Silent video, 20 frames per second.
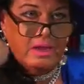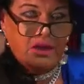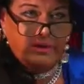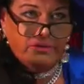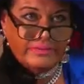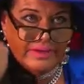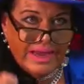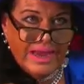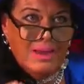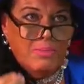
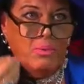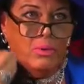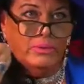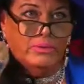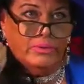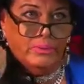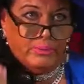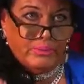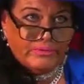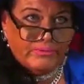is able
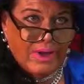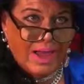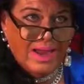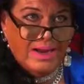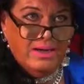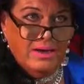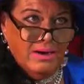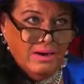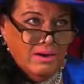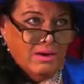to
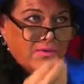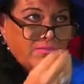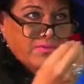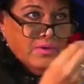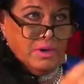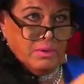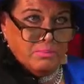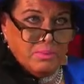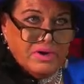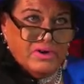provide
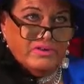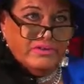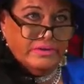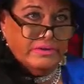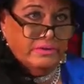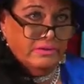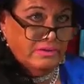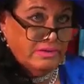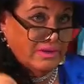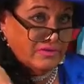for a
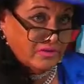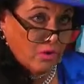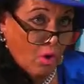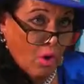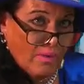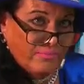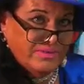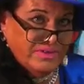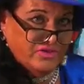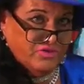person that's
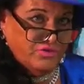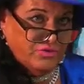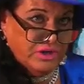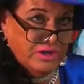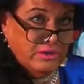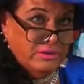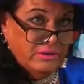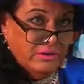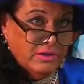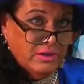off the
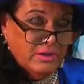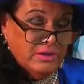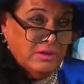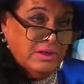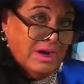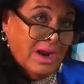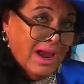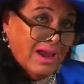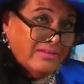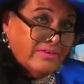street,
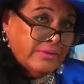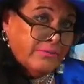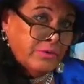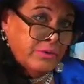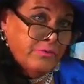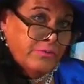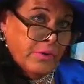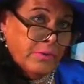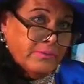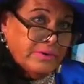that has a
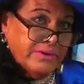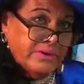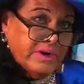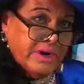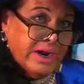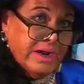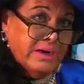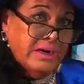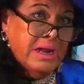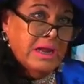roof over their
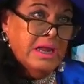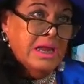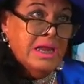head,